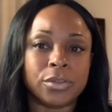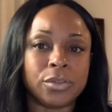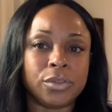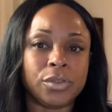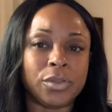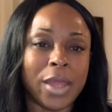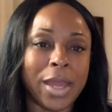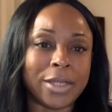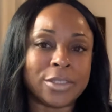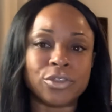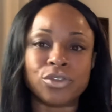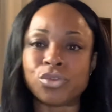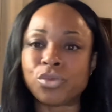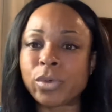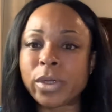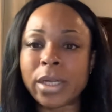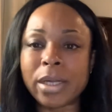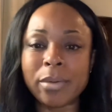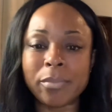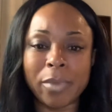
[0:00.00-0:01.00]
that
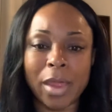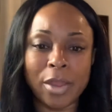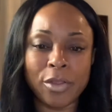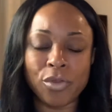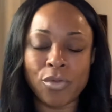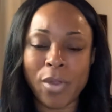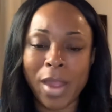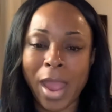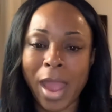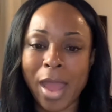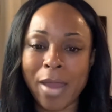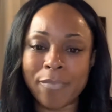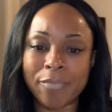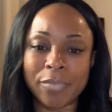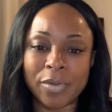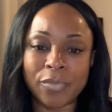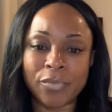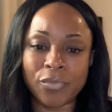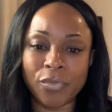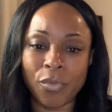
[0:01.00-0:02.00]
dream that you have
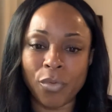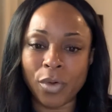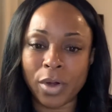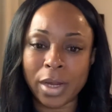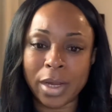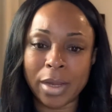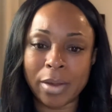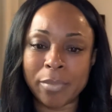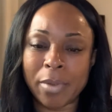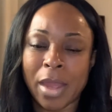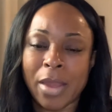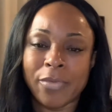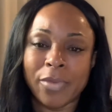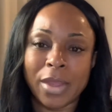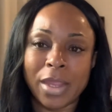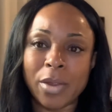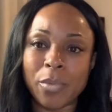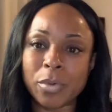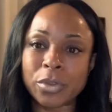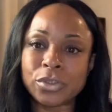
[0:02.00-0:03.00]
before him that
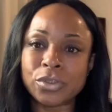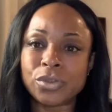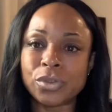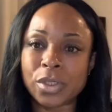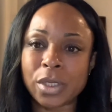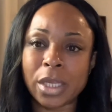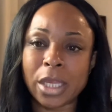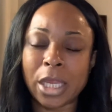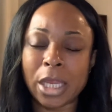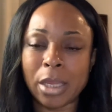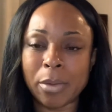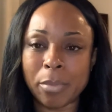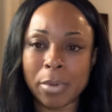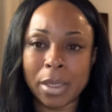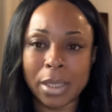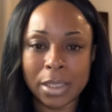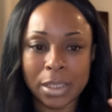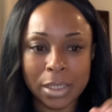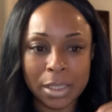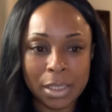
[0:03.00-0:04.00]
he wants you to keep
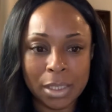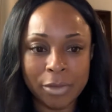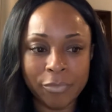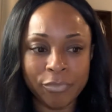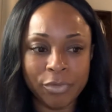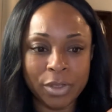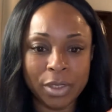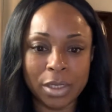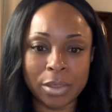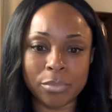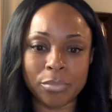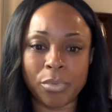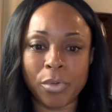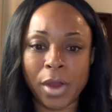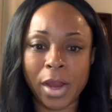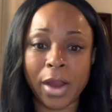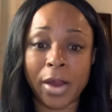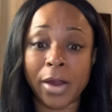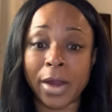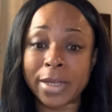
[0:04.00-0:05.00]
it lifted in
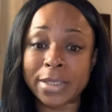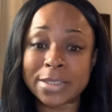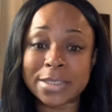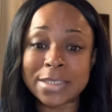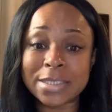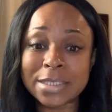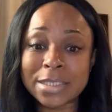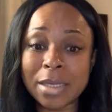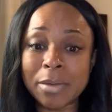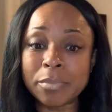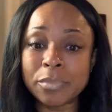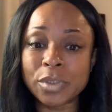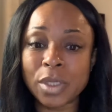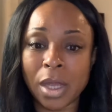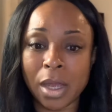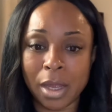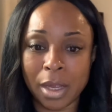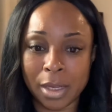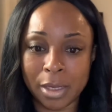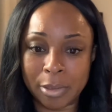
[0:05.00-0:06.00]
prayer and
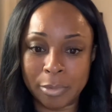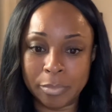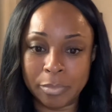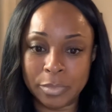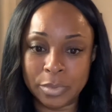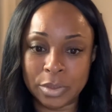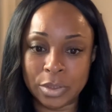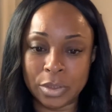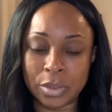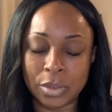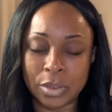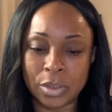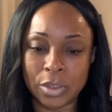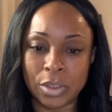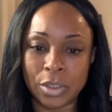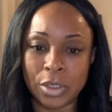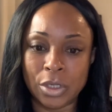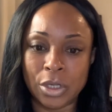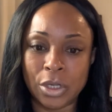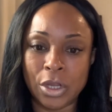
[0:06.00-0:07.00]
sometimes
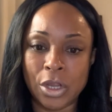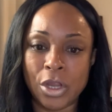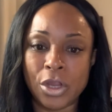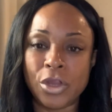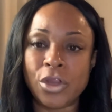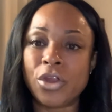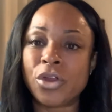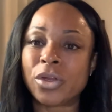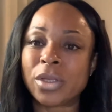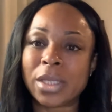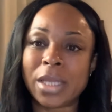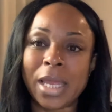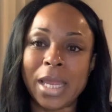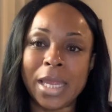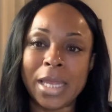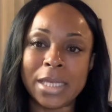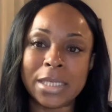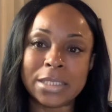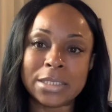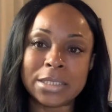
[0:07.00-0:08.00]
you're
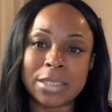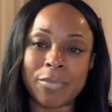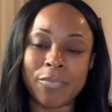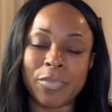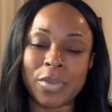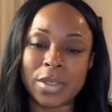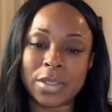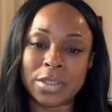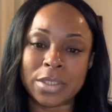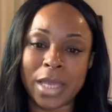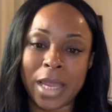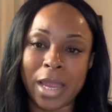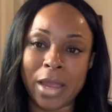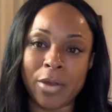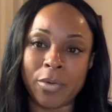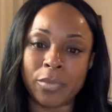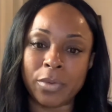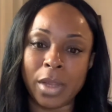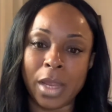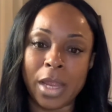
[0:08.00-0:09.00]
laying something
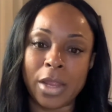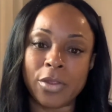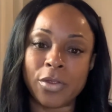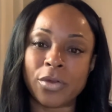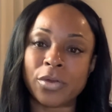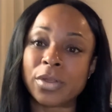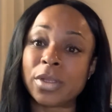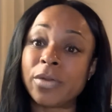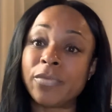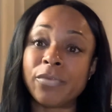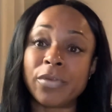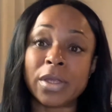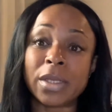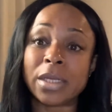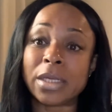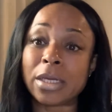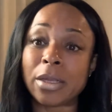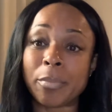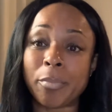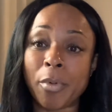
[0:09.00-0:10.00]
down and you're lifting it
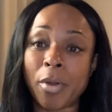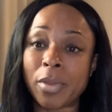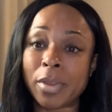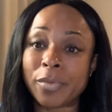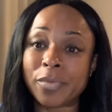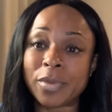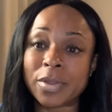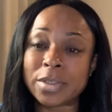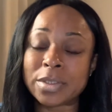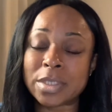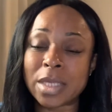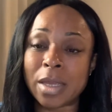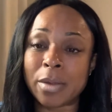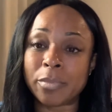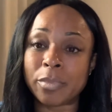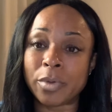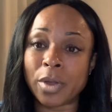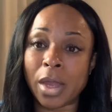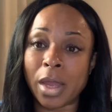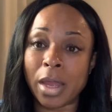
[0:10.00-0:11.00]
up all at the same
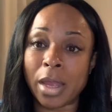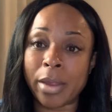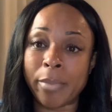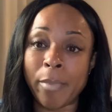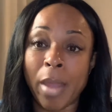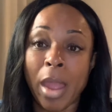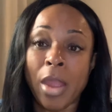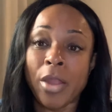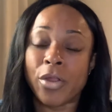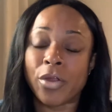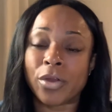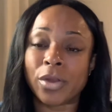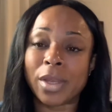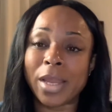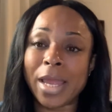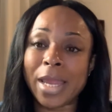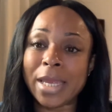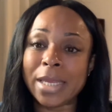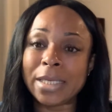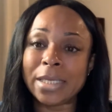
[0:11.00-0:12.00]
time. You're
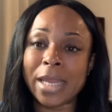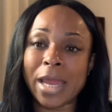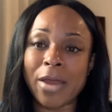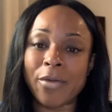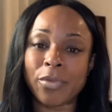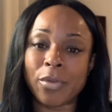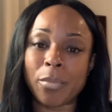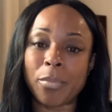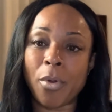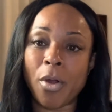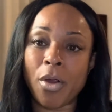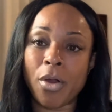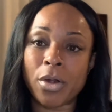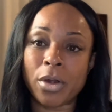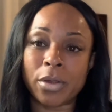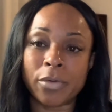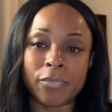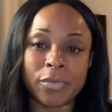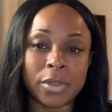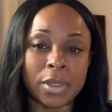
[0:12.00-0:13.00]
laying down the part
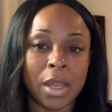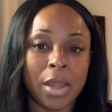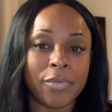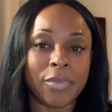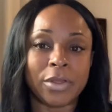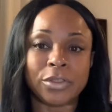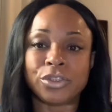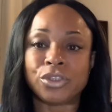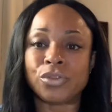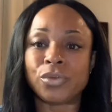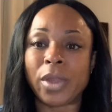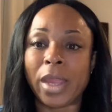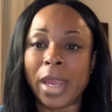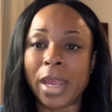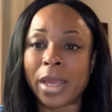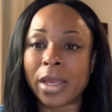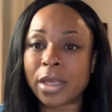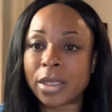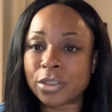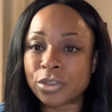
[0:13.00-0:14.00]
of it that you can't
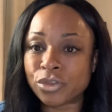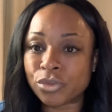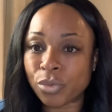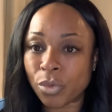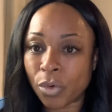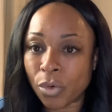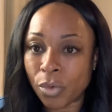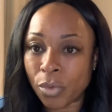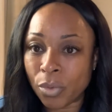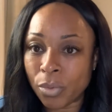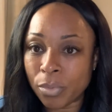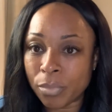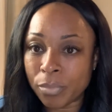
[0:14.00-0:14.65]
control